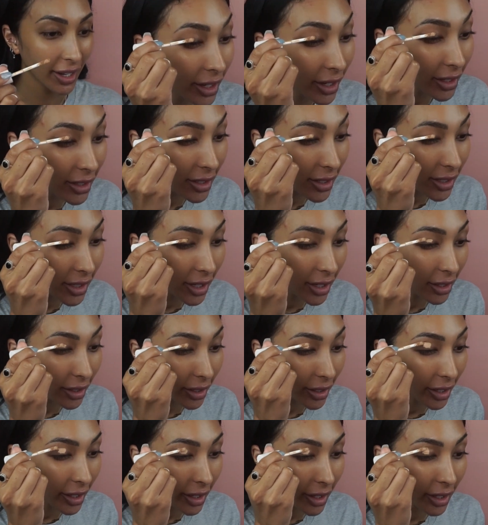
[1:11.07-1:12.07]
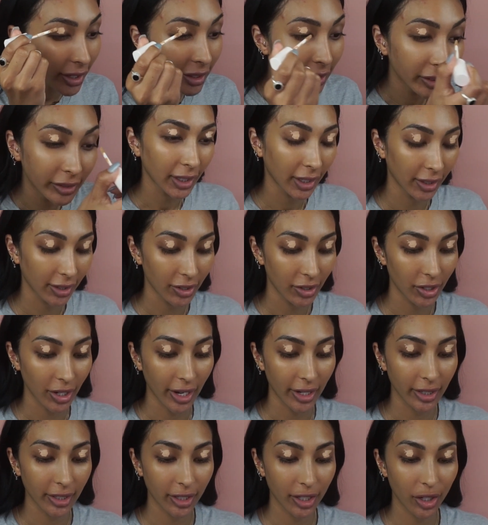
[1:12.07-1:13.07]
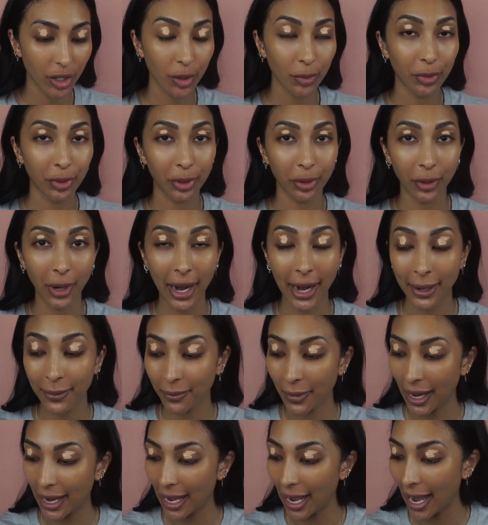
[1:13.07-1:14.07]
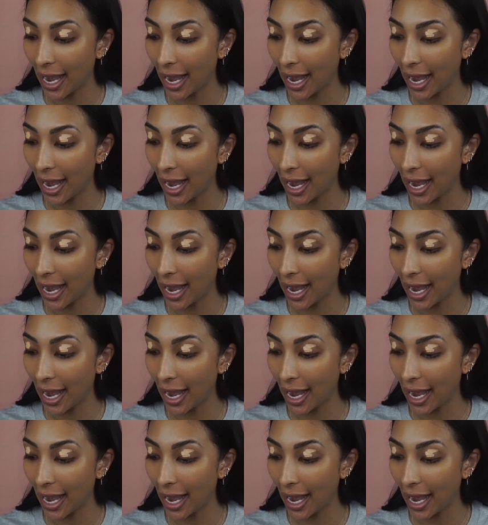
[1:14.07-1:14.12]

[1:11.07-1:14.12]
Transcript: concealer just to prime my